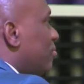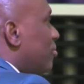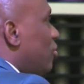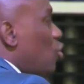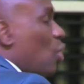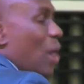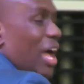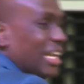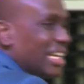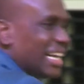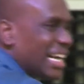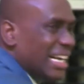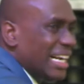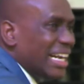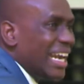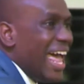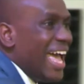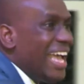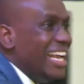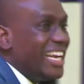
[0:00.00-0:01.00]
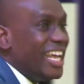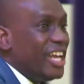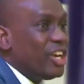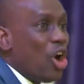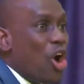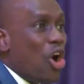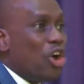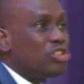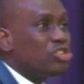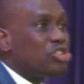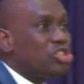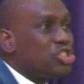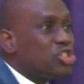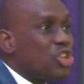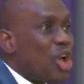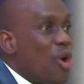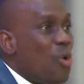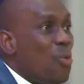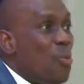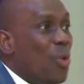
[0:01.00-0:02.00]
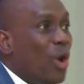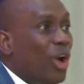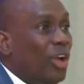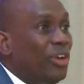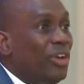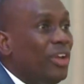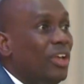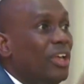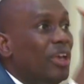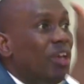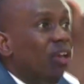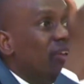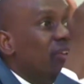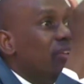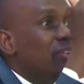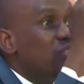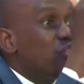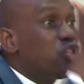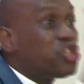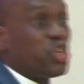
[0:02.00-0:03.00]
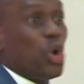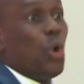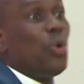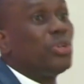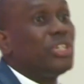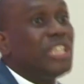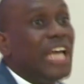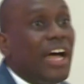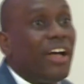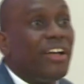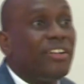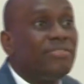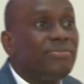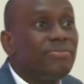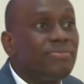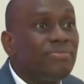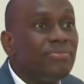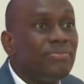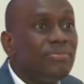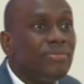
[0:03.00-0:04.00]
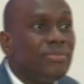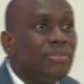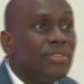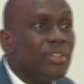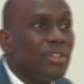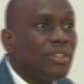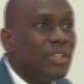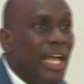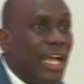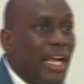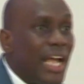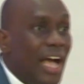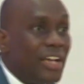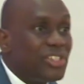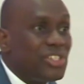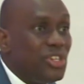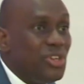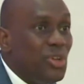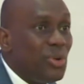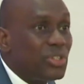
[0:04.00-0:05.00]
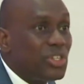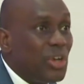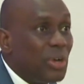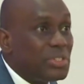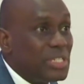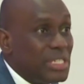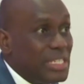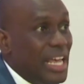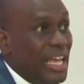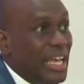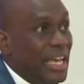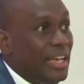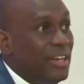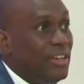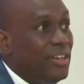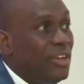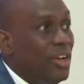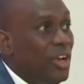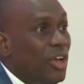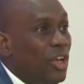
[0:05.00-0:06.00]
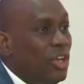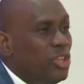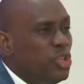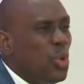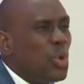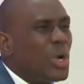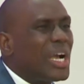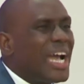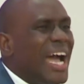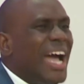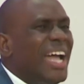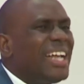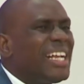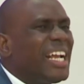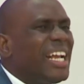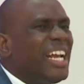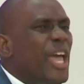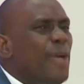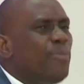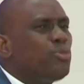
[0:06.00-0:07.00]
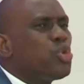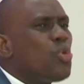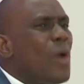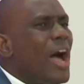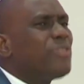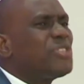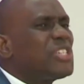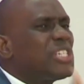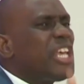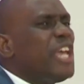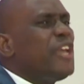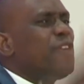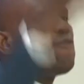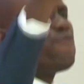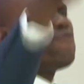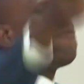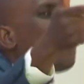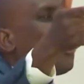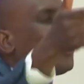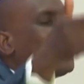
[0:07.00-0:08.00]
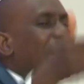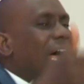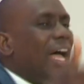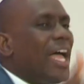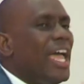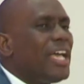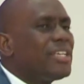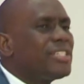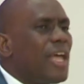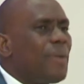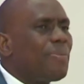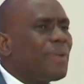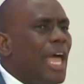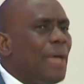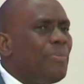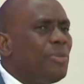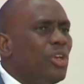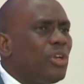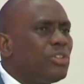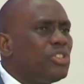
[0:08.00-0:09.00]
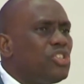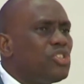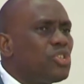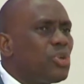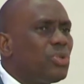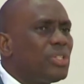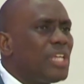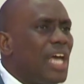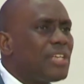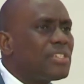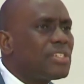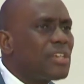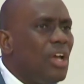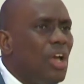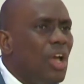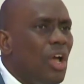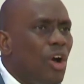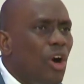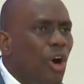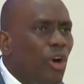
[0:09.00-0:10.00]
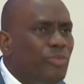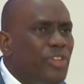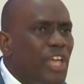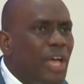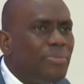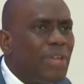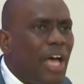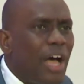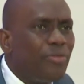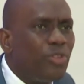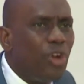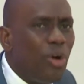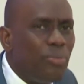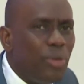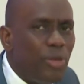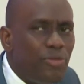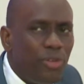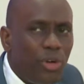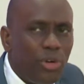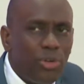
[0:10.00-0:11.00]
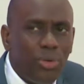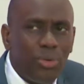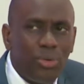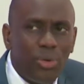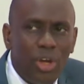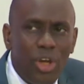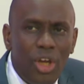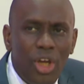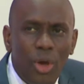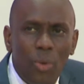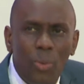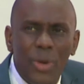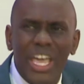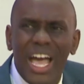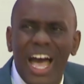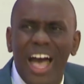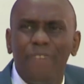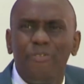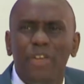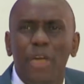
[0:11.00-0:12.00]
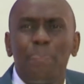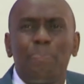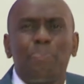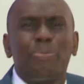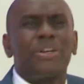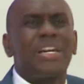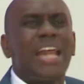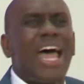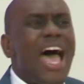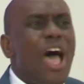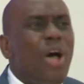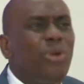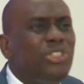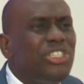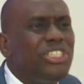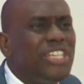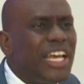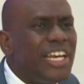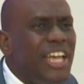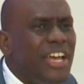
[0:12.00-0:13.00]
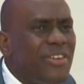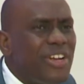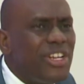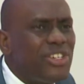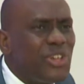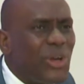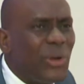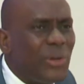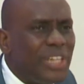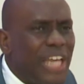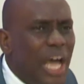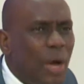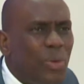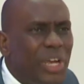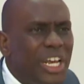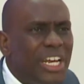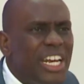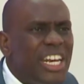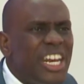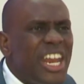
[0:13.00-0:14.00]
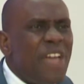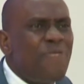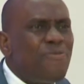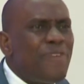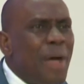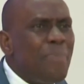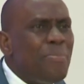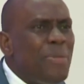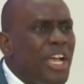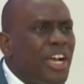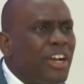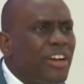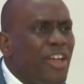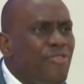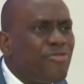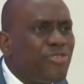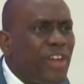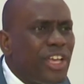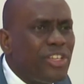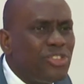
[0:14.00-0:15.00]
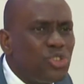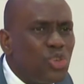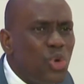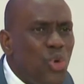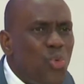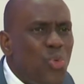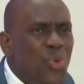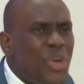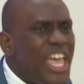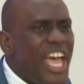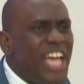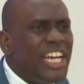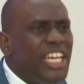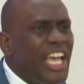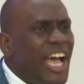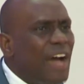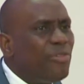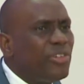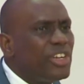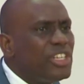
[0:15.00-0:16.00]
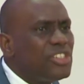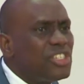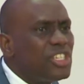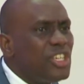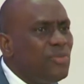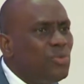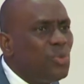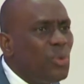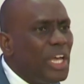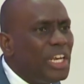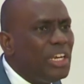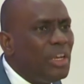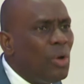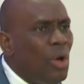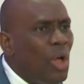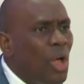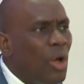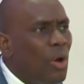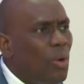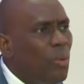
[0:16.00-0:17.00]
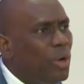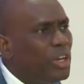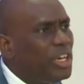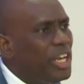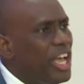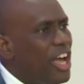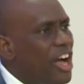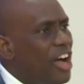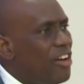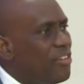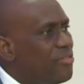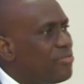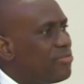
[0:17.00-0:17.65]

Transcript: You are gliding on someone's shoulder. Like Isaac Newton said, you can't claim to have seen further except climbing on the shoulders of them that have gone before you. We have a proud generation that will never make reference to where they have received where they, what they have.